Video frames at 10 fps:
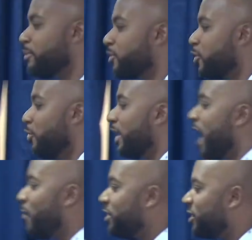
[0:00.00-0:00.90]
school and
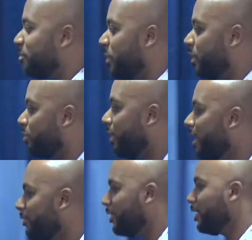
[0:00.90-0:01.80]
I would just be
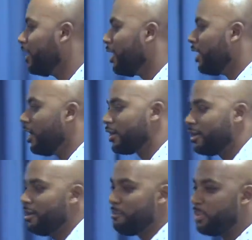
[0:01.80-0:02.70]
craving a
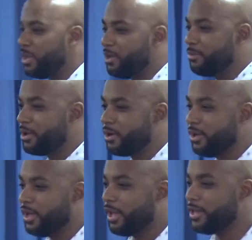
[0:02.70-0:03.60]
good peanut
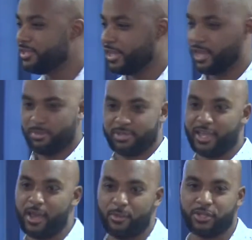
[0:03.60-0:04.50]
butter and jam
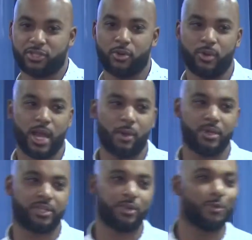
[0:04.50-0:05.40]
sandwich. So what I
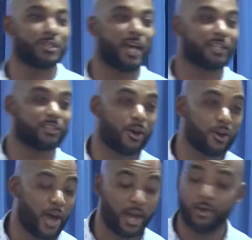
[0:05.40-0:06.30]
would do is I'd start, I'd